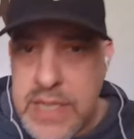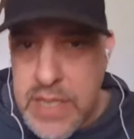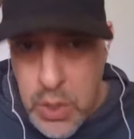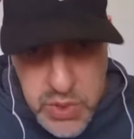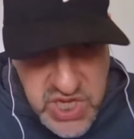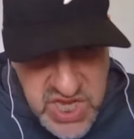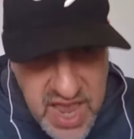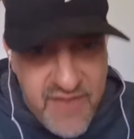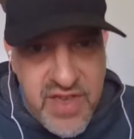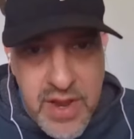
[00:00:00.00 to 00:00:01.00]
you know,
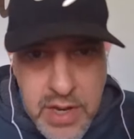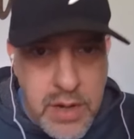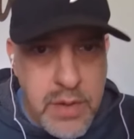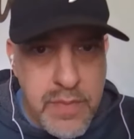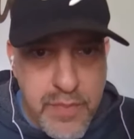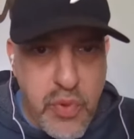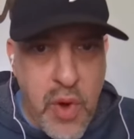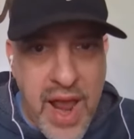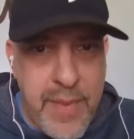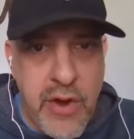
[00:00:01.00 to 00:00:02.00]
seven
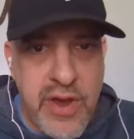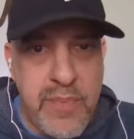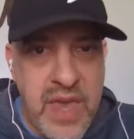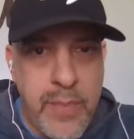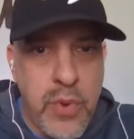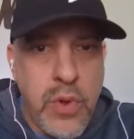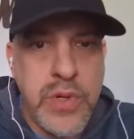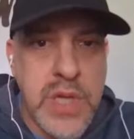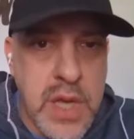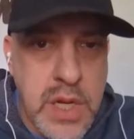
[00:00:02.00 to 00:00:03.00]
primary people
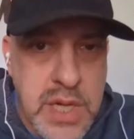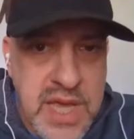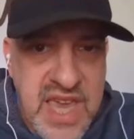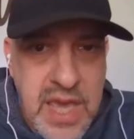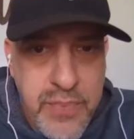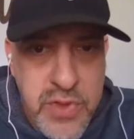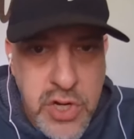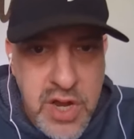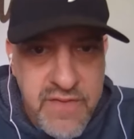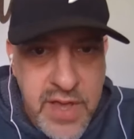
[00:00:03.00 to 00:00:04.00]
to to keep the
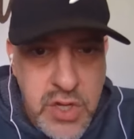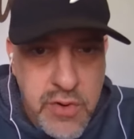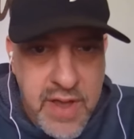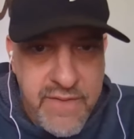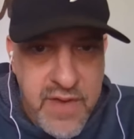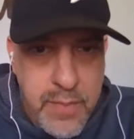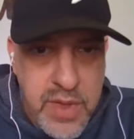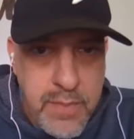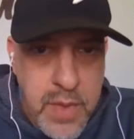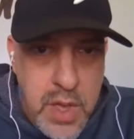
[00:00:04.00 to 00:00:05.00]
Genovese crime
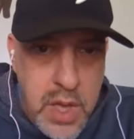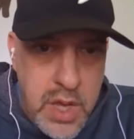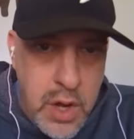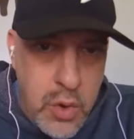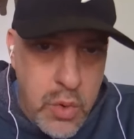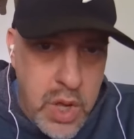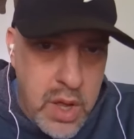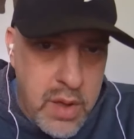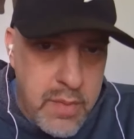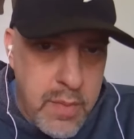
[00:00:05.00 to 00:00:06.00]
family, you know,
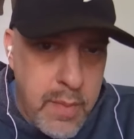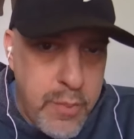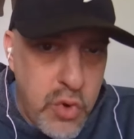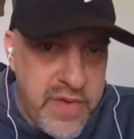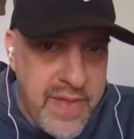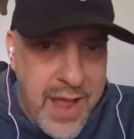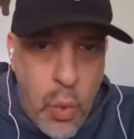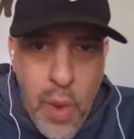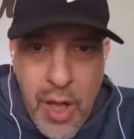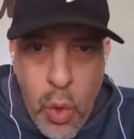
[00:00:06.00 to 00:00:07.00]
uh, moving like a
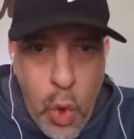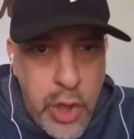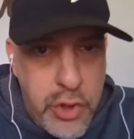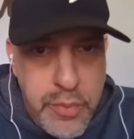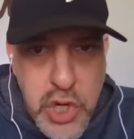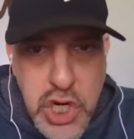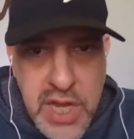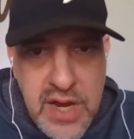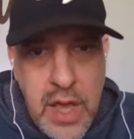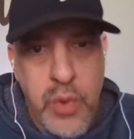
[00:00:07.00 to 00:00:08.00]
well-oiled
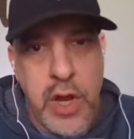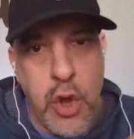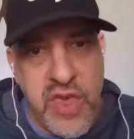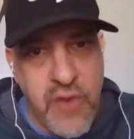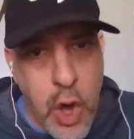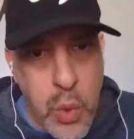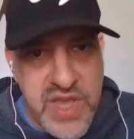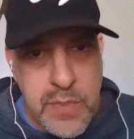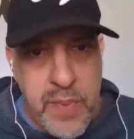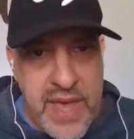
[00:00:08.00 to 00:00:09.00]
machine, like we know they've
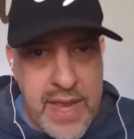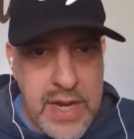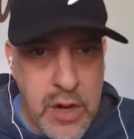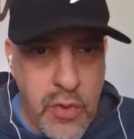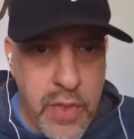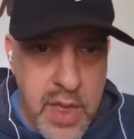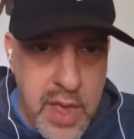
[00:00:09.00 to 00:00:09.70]
always been. You know,